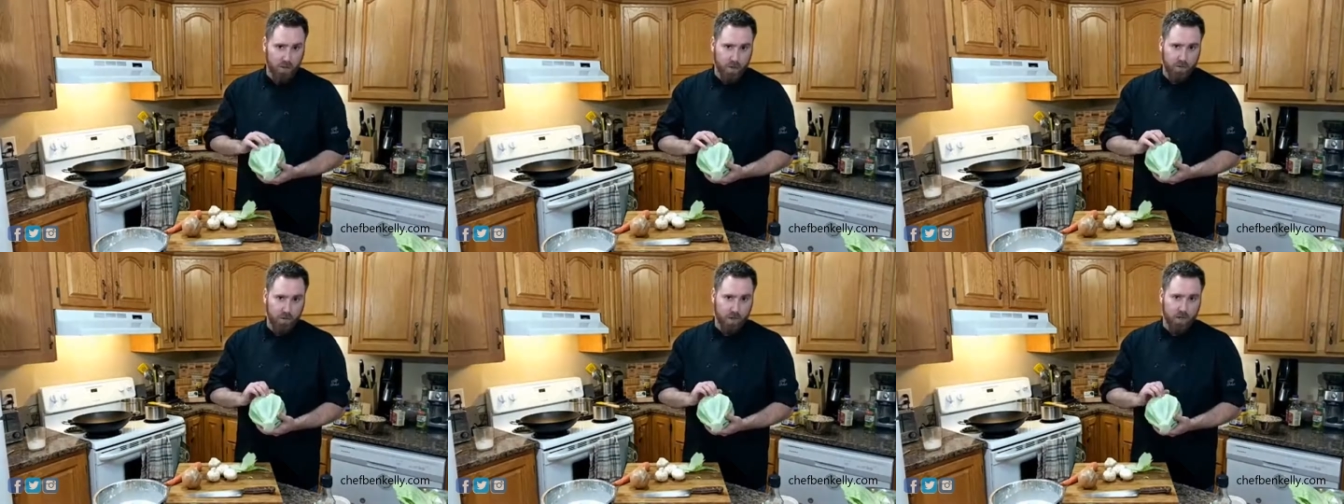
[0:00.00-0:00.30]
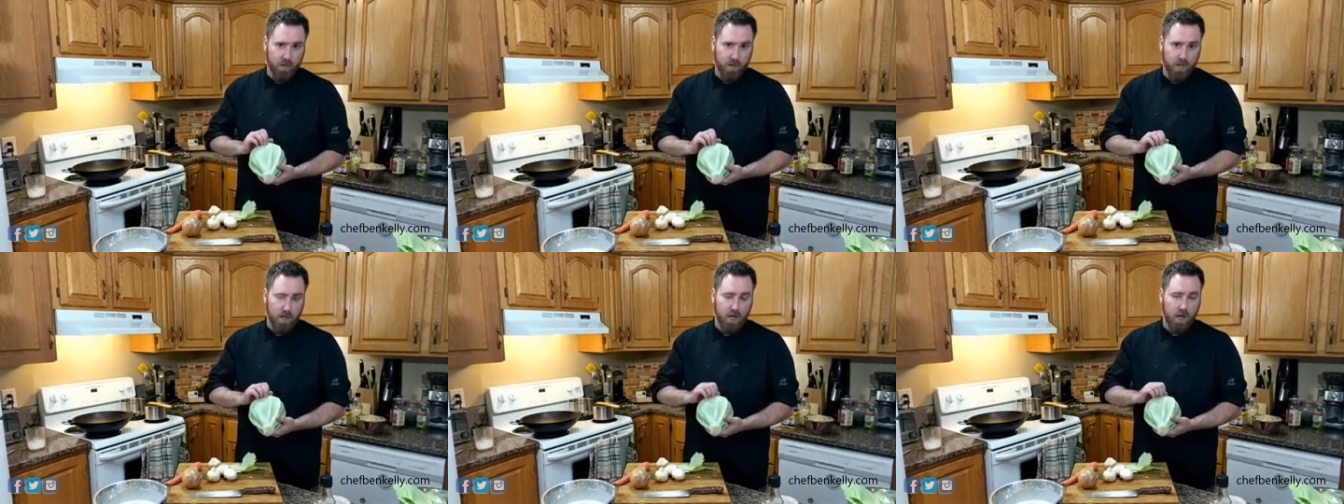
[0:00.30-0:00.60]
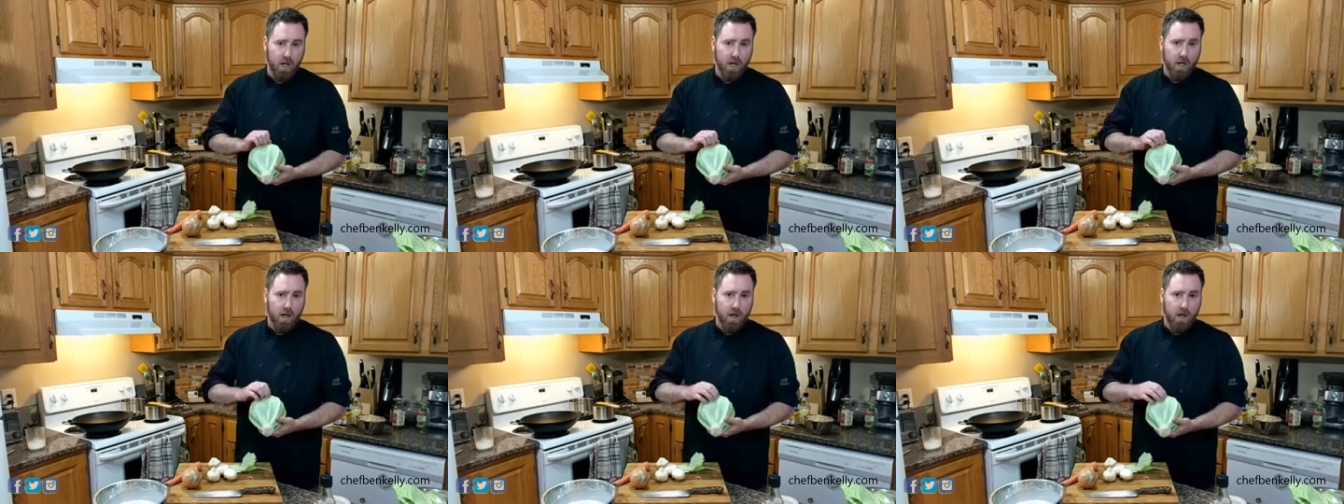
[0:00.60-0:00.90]
really
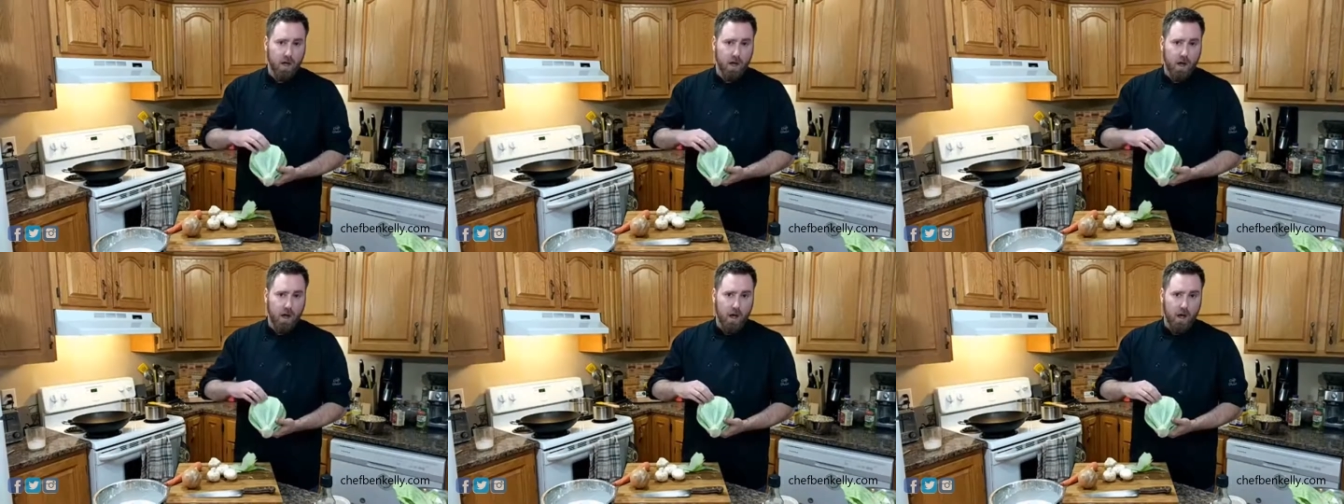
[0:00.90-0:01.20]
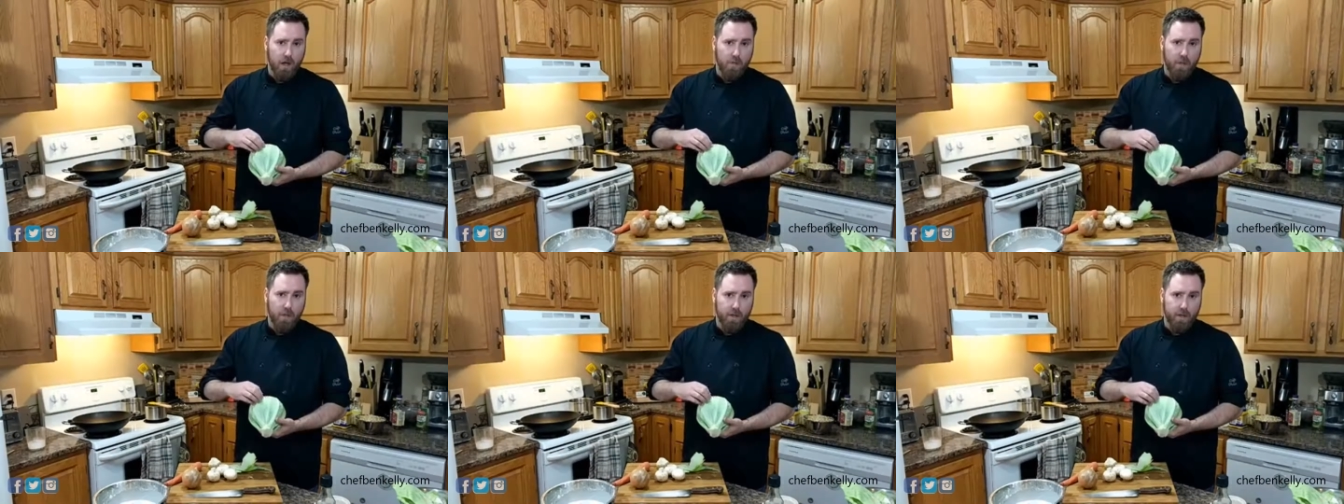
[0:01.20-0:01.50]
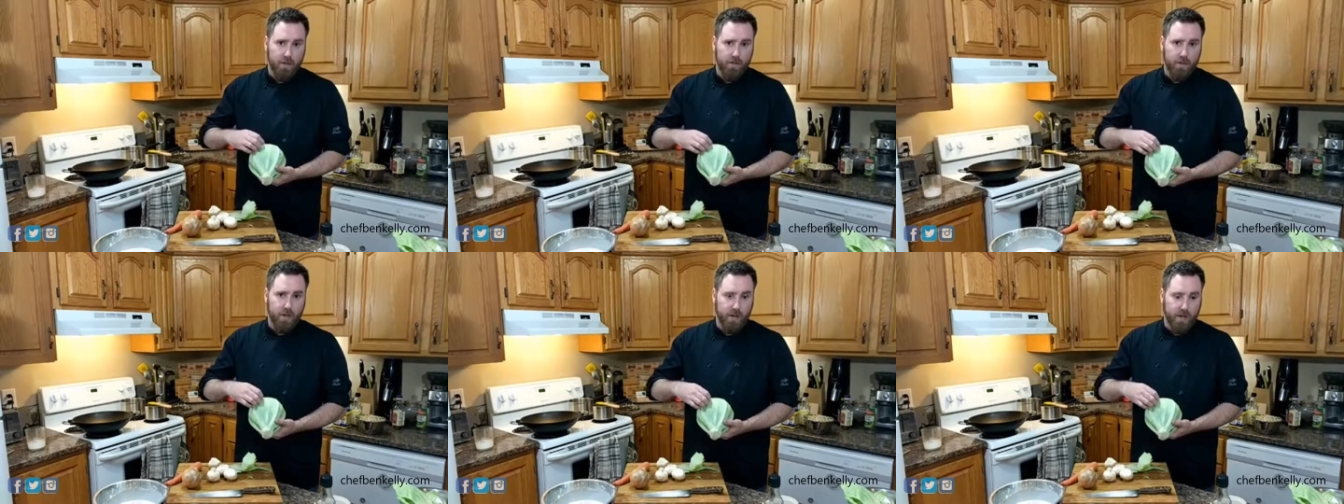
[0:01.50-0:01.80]
quickly, and
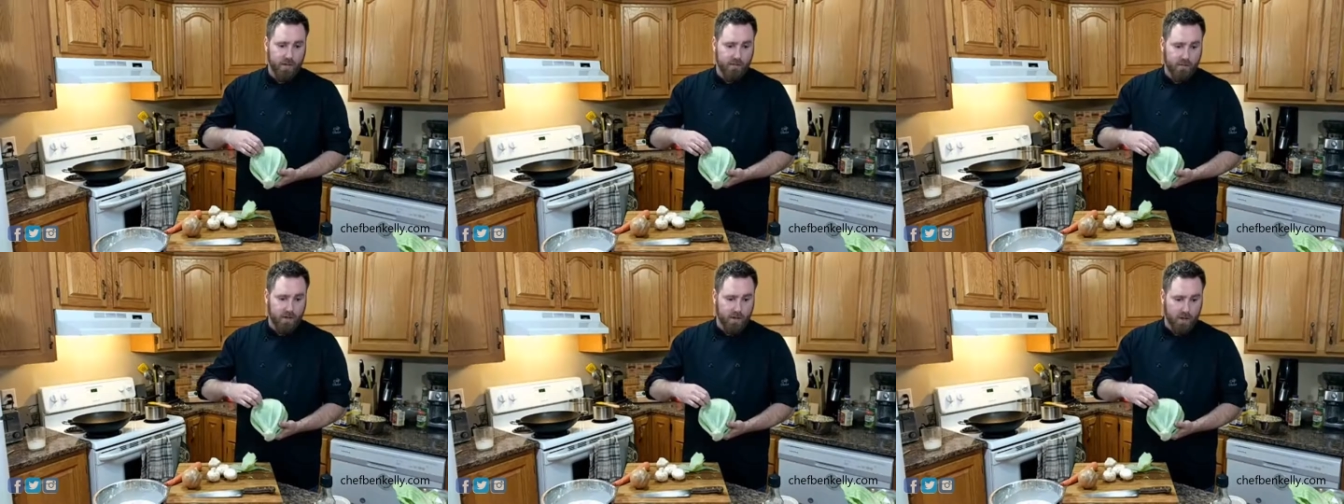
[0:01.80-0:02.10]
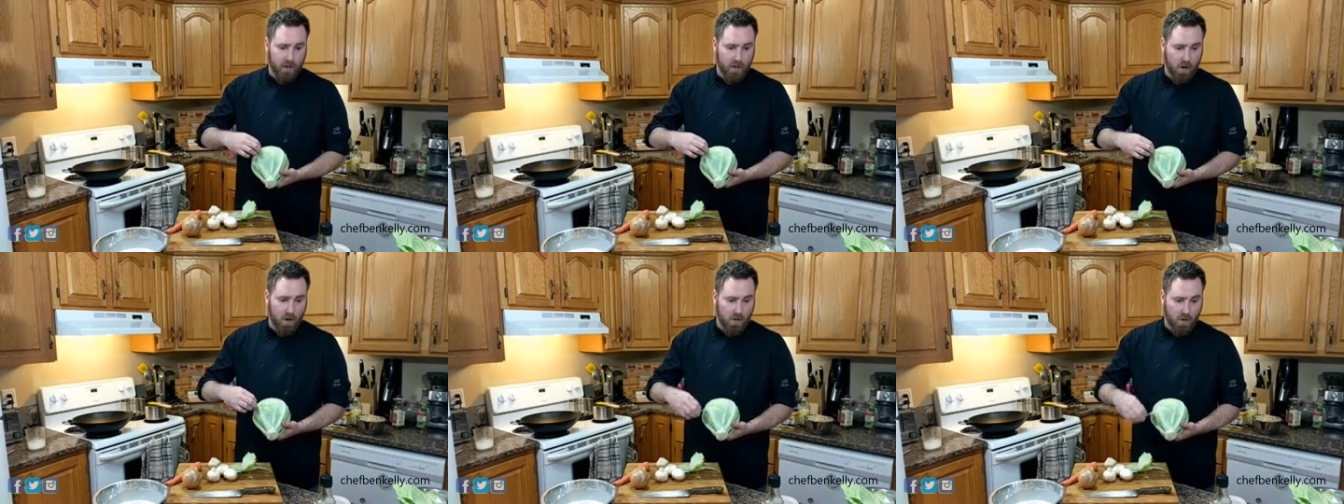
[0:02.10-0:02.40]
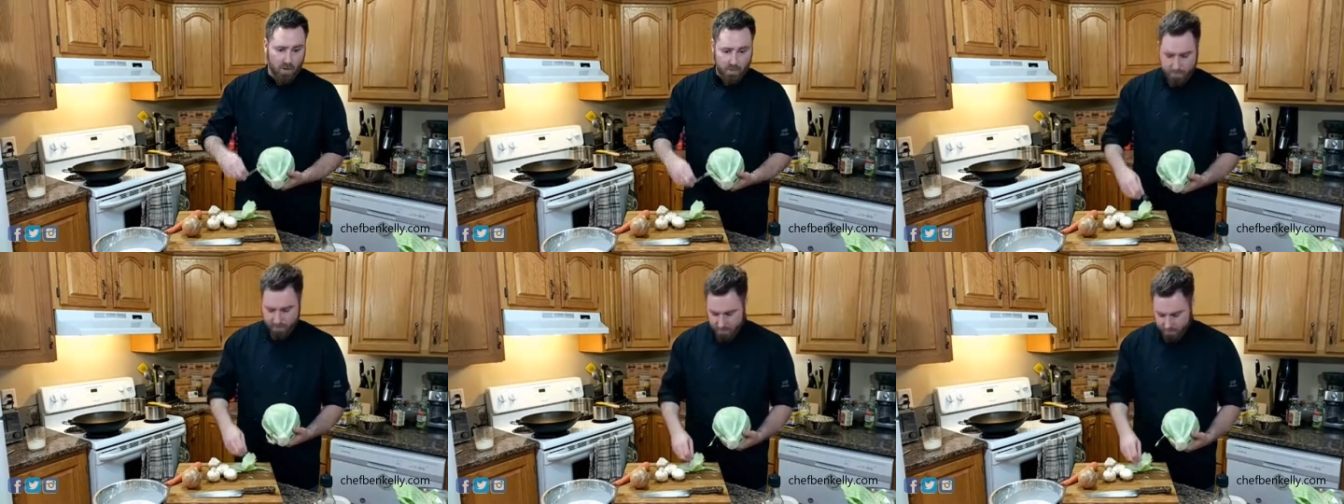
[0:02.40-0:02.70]
then get the next thing
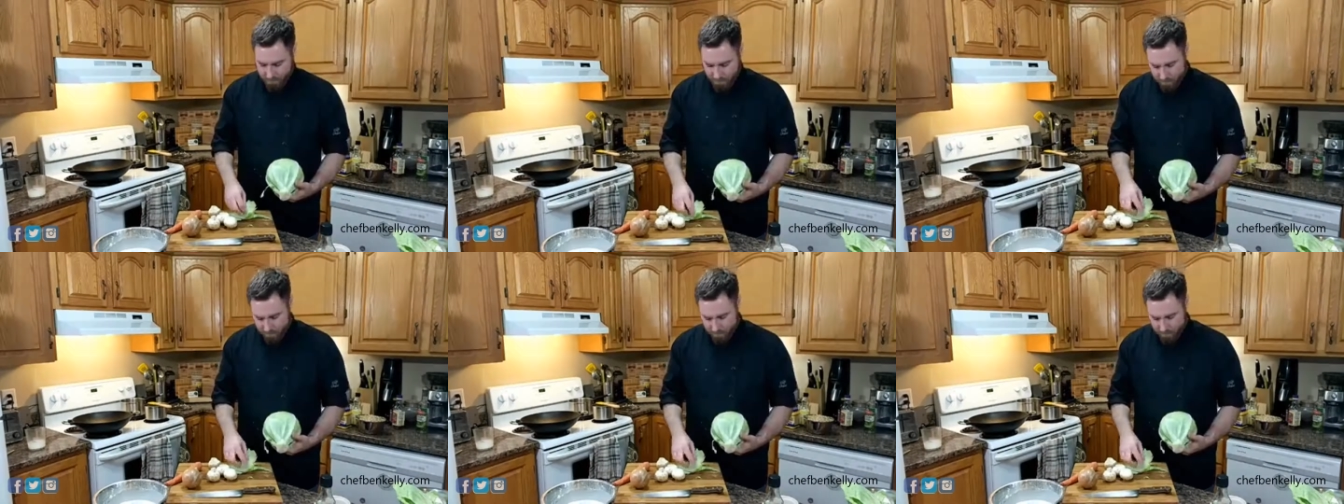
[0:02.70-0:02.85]
going.